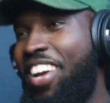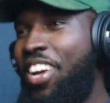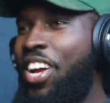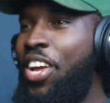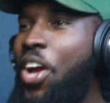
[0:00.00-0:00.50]

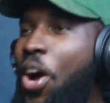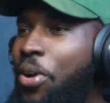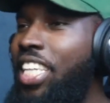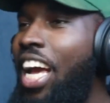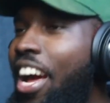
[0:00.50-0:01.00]
Yo,
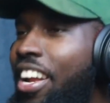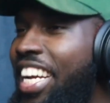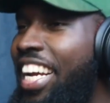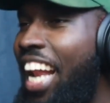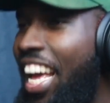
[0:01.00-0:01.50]
shout out the
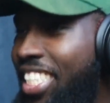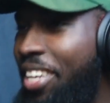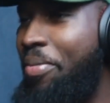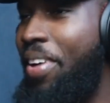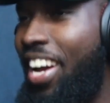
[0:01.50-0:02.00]
classic
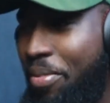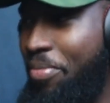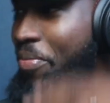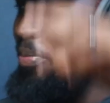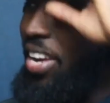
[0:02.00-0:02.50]
man.
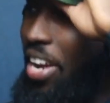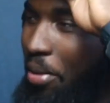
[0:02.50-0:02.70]
Big up.